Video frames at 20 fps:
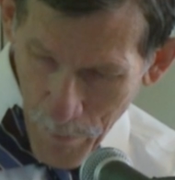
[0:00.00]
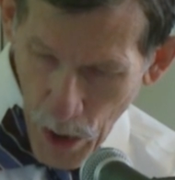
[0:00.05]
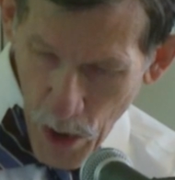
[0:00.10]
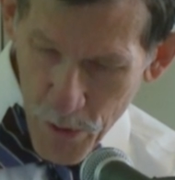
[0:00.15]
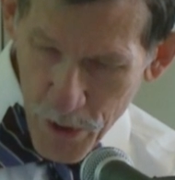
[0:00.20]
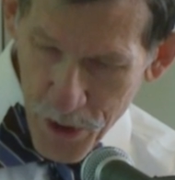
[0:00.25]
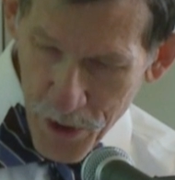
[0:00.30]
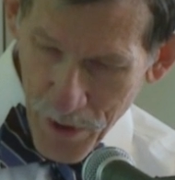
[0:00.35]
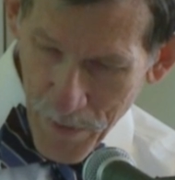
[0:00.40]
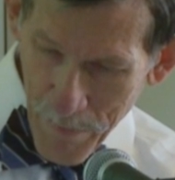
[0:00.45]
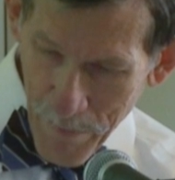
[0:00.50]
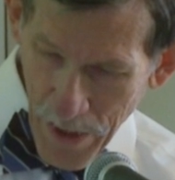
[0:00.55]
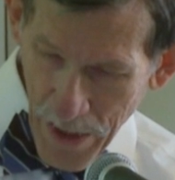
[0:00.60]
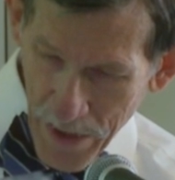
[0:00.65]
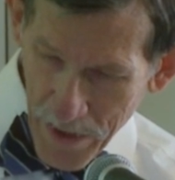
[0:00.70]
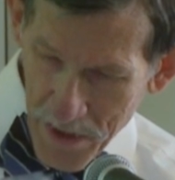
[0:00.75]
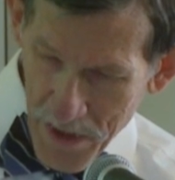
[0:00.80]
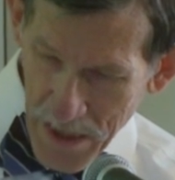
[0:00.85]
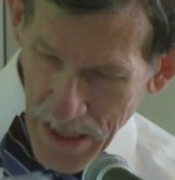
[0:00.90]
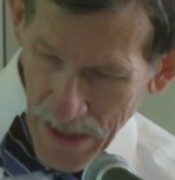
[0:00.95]
motion
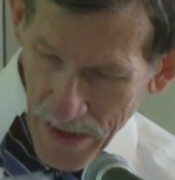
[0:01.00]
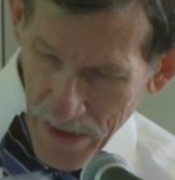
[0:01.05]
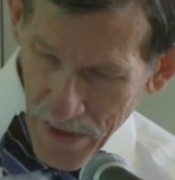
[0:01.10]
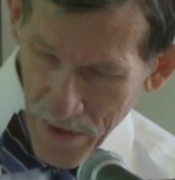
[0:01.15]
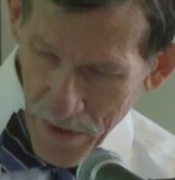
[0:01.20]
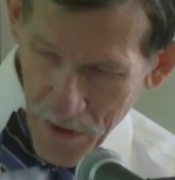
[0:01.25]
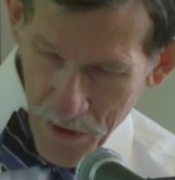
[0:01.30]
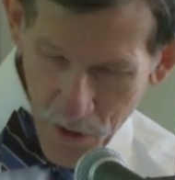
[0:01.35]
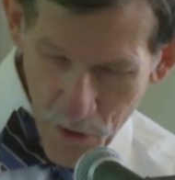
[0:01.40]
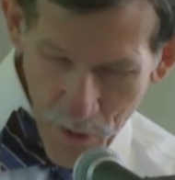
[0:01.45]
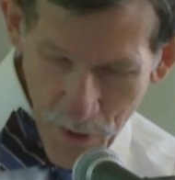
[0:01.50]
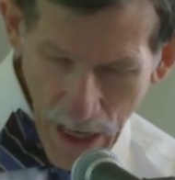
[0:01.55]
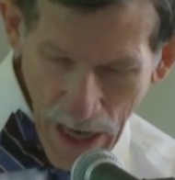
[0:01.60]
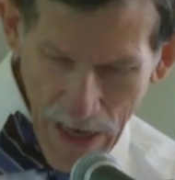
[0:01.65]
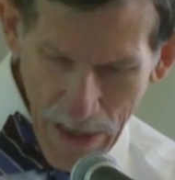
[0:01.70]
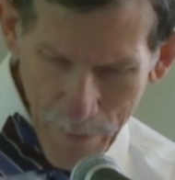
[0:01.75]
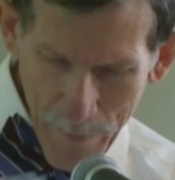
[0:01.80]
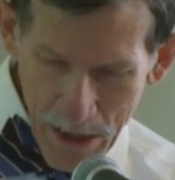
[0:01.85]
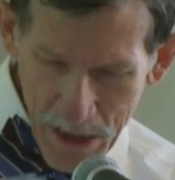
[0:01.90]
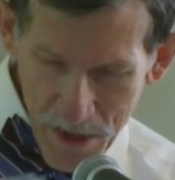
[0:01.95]
made, seconded,
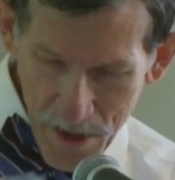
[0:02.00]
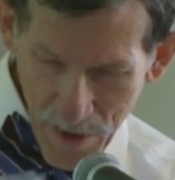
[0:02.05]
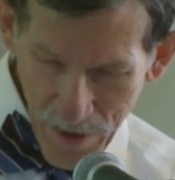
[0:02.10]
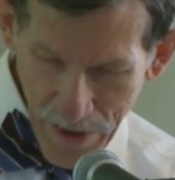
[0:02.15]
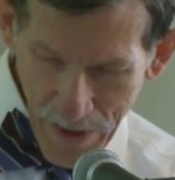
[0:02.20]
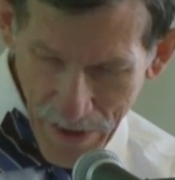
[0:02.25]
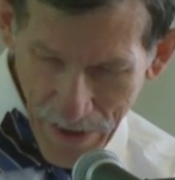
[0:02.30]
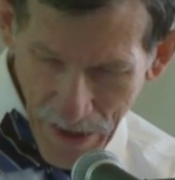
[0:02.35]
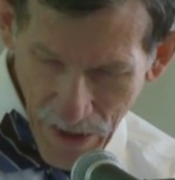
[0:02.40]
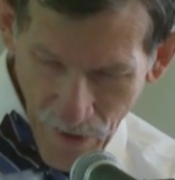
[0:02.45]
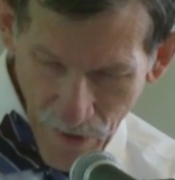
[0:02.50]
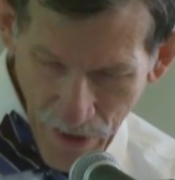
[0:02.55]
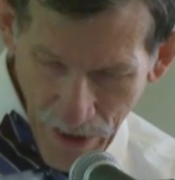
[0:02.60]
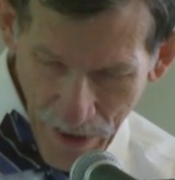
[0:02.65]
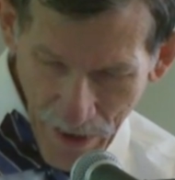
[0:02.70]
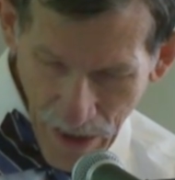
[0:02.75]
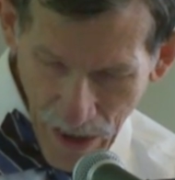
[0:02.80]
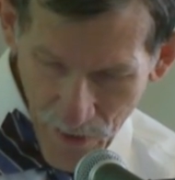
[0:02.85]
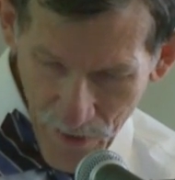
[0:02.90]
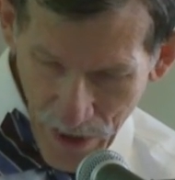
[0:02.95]
unanimously
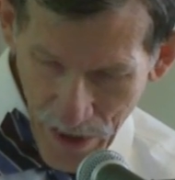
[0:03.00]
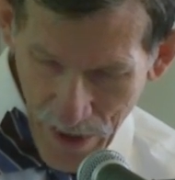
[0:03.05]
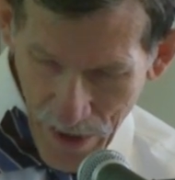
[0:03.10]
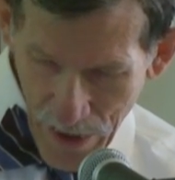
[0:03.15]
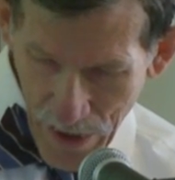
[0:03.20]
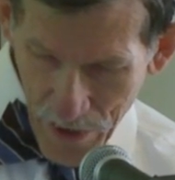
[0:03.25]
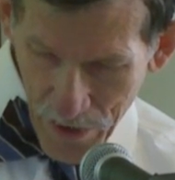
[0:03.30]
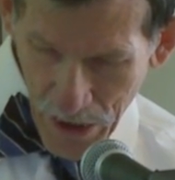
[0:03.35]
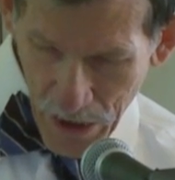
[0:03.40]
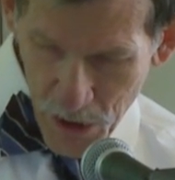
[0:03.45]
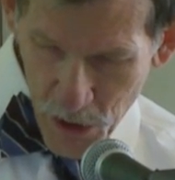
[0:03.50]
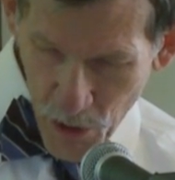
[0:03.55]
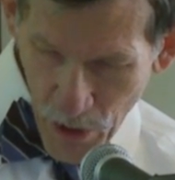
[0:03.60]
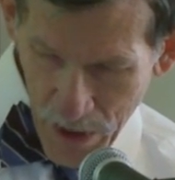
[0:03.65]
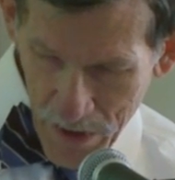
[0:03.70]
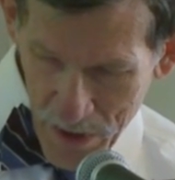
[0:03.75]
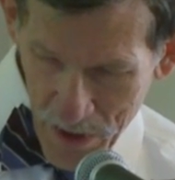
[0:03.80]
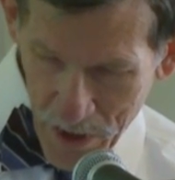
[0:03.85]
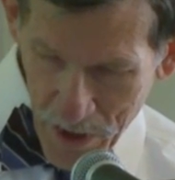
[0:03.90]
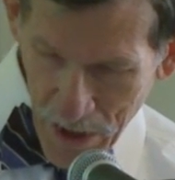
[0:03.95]
carried out, that
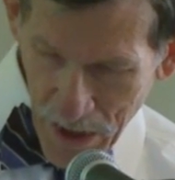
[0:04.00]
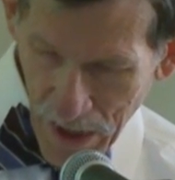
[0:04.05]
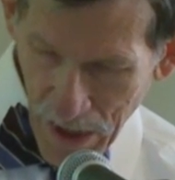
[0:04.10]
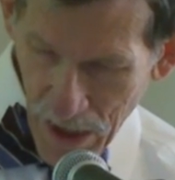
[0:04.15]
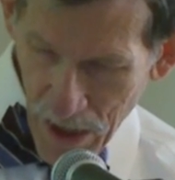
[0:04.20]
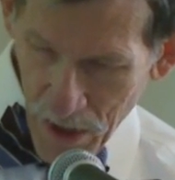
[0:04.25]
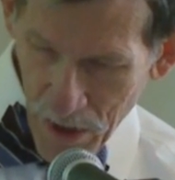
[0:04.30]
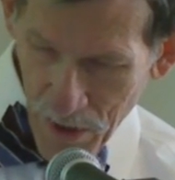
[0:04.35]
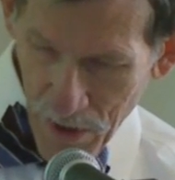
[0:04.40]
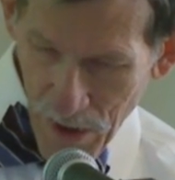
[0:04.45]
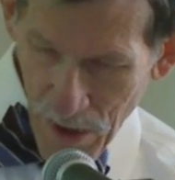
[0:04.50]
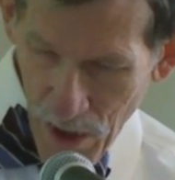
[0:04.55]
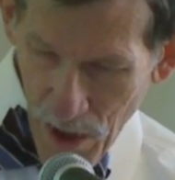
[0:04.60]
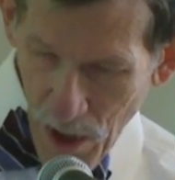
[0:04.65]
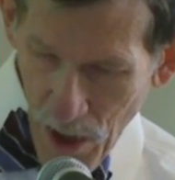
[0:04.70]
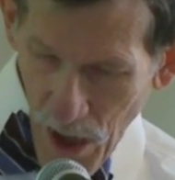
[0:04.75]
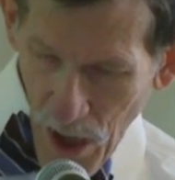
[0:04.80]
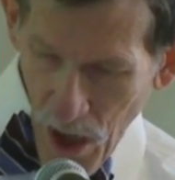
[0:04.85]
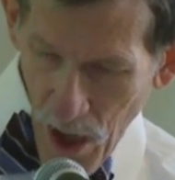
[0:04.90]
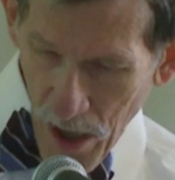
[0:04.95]
trusting in
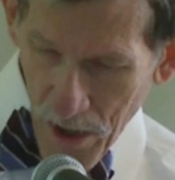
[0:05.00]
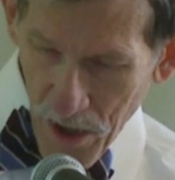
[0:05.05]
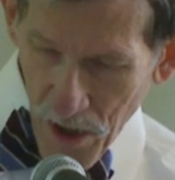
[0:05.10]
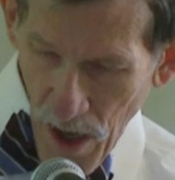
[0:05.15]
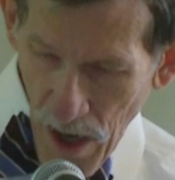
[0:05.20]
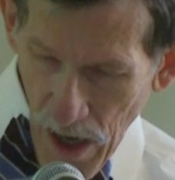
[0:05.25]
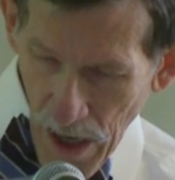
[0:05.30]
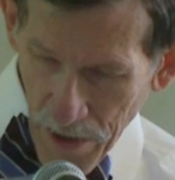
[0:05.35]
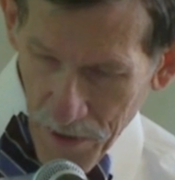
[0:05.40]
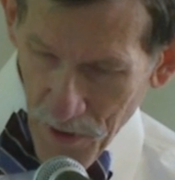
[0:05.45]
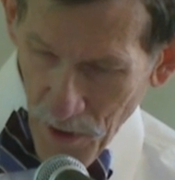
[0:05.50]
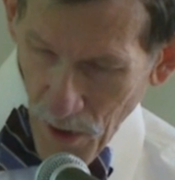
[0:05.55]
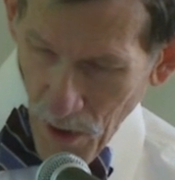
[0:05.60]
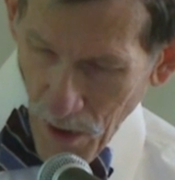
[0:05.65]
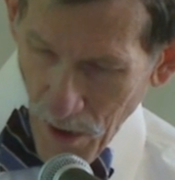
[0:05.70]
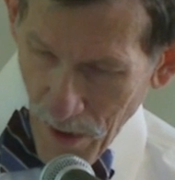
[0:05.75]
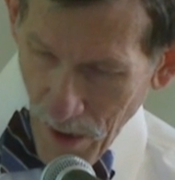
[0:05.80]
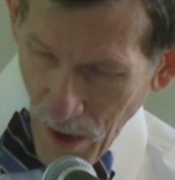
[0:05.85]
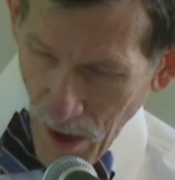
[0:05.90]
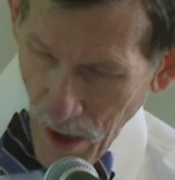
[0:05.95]
God
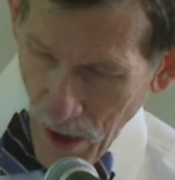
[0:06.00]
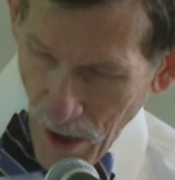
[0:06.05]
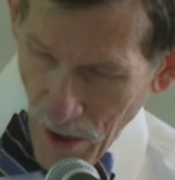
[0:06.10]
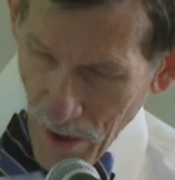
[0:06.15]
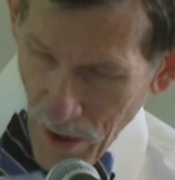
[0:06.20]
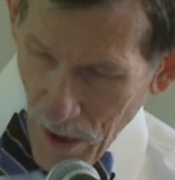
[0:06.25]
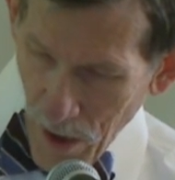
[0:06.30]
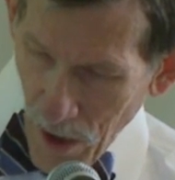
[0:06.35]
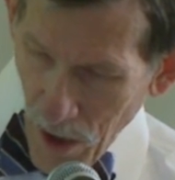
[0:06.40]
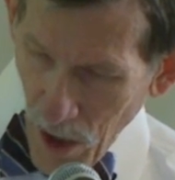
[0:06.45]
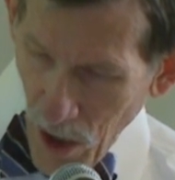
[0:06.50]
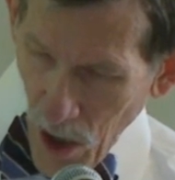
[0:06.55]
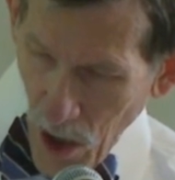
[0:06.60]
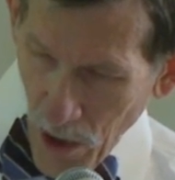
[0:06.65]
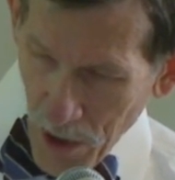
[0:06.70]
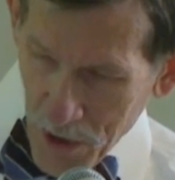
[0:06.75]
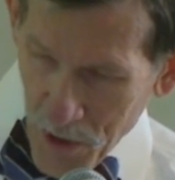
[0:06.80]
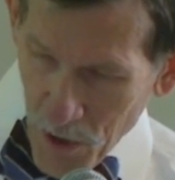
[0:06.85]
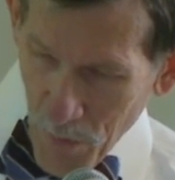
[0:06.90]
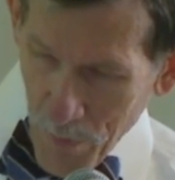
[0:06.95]

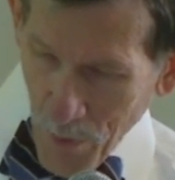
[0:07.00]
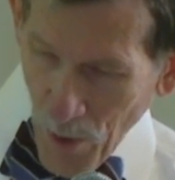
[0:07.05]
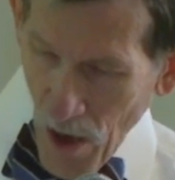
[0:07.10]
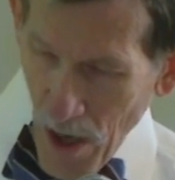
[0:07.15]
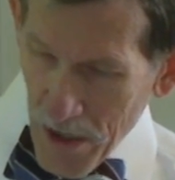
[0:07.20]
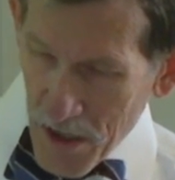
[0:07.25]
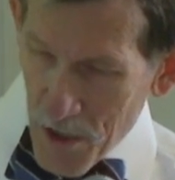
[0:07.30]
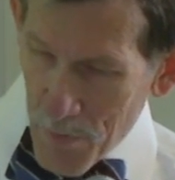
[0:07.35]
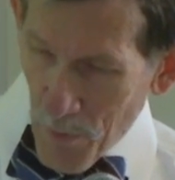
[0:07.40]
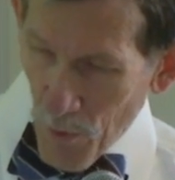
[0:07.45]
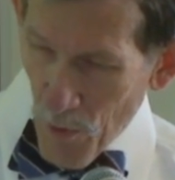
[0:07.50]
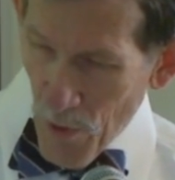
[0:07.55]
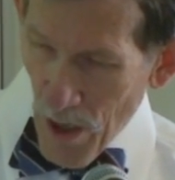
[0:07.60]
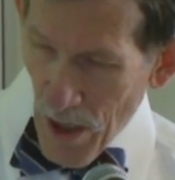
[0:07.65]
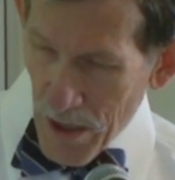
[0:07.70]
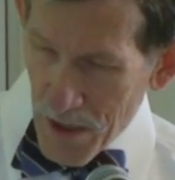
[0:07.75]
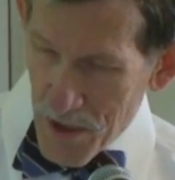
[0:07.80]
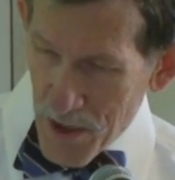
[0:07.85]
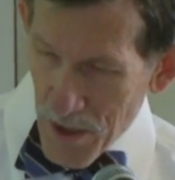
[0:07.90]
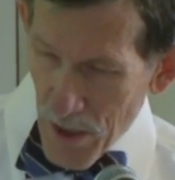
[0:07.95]
to prosper
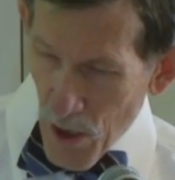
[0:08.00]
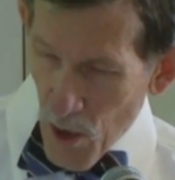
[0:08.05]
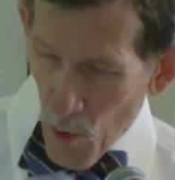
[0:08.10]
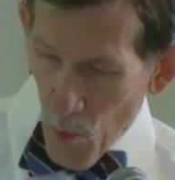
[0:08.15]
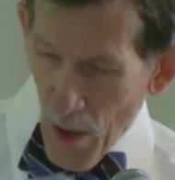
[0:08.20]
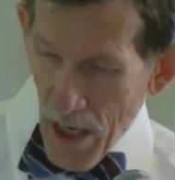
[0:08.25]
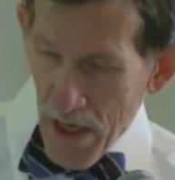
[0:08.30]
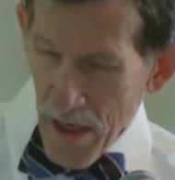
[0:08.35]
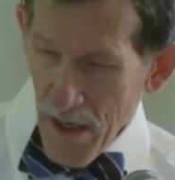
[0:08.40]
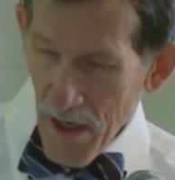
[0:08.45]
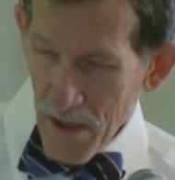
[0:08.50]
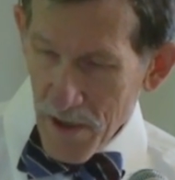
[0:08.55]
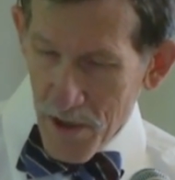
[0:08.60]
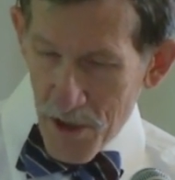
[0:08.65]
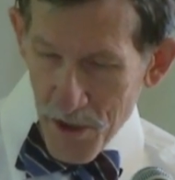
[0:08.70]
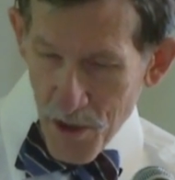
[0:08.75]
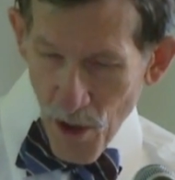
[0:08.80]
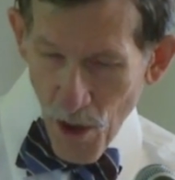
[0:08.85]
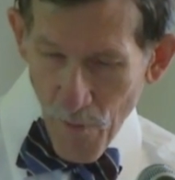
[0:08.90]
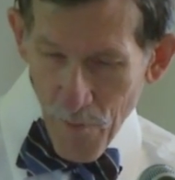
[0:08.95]
us, we, his
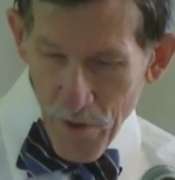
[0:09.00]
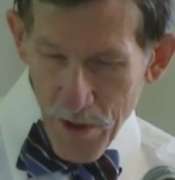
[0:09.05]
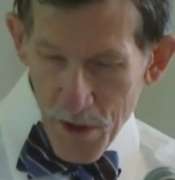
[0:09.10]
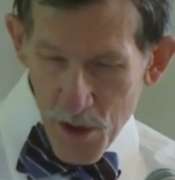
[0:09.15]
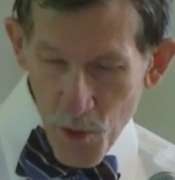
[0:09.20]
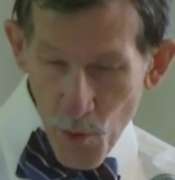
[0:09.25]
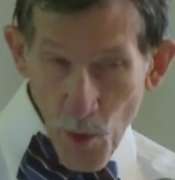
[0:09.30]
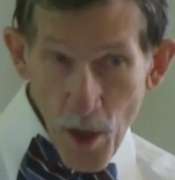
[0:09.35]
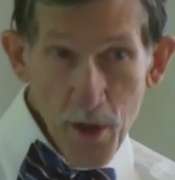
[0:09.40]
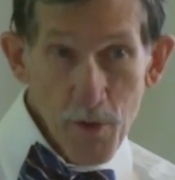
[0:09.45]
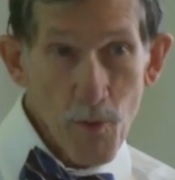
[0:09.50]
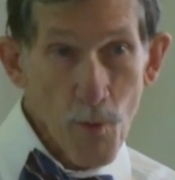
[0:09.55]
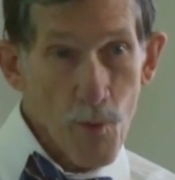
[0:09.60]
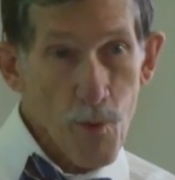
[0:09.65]
servants, would